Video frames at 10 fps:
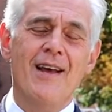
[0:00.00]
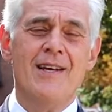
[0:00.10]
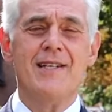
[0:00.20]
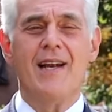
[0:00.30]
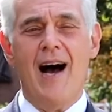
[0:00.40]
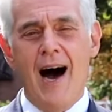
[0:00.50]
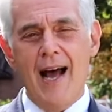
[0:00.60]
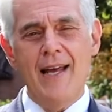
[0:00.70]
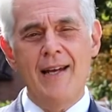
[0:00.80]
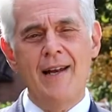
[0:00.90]
is an
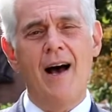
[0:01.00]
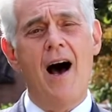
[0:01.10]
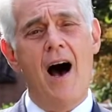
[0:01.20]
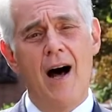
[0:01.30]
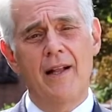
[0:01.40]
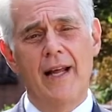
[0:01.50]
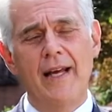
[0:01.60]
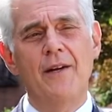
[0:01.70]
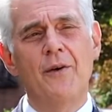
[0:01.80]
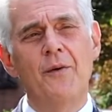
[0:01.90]
ayin,
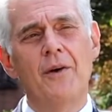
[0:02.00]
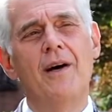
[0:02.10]
aleinu,